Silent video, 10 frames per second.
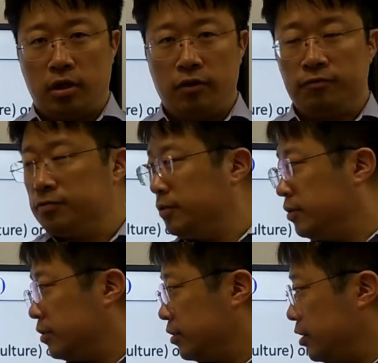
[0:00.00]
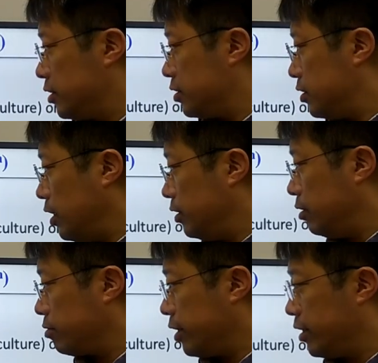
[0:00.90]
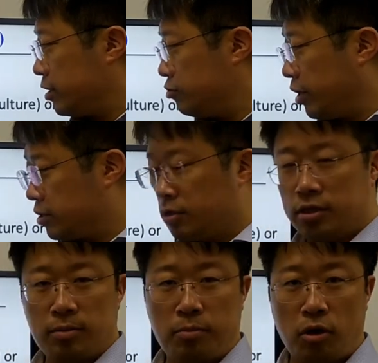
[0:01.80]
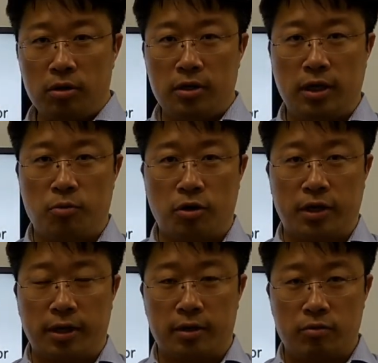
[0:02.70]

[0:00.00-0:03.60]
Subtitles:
If this enterokinase reaction is partly working,